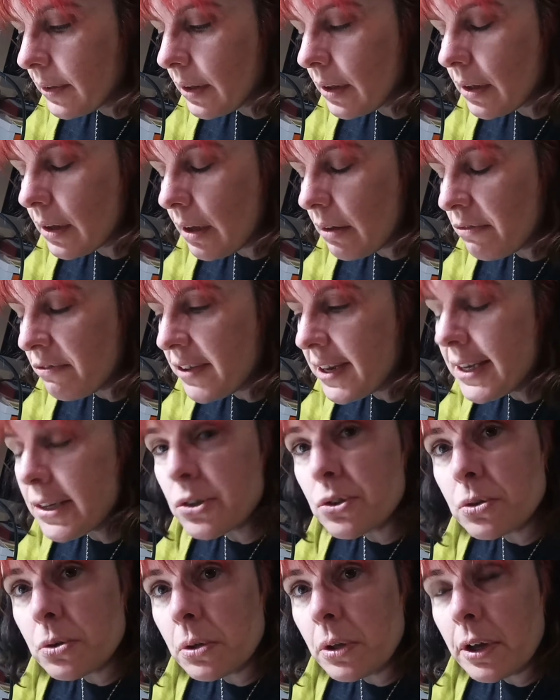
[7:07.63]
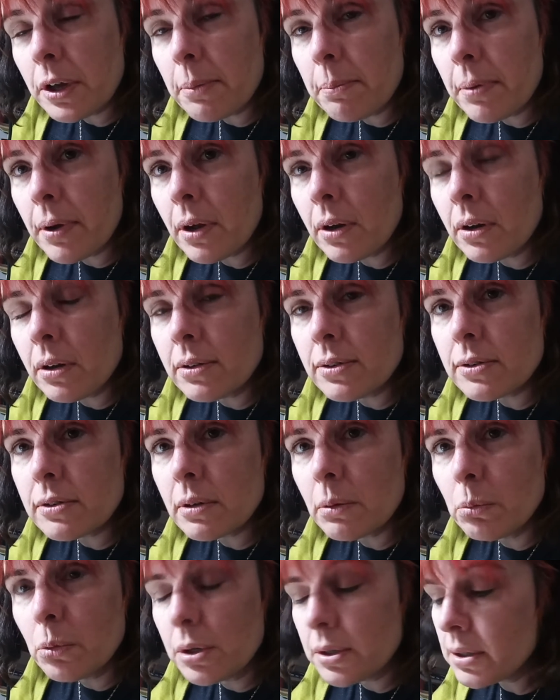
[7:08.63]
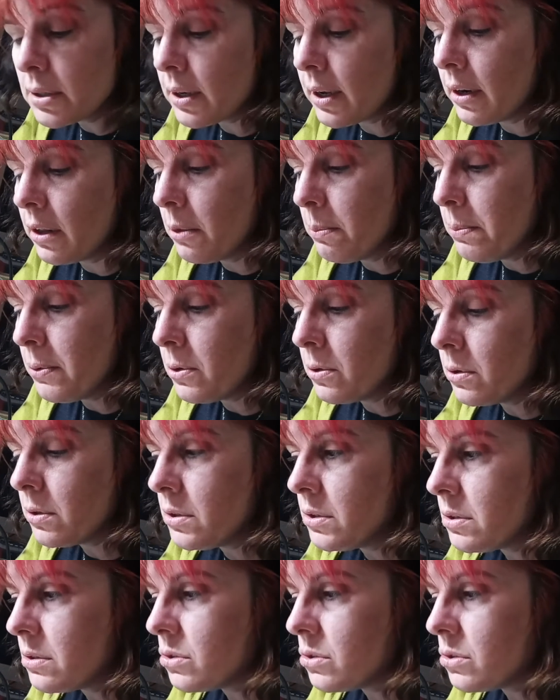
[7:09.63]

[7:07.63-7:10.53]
I've finished all the components on one side of the board,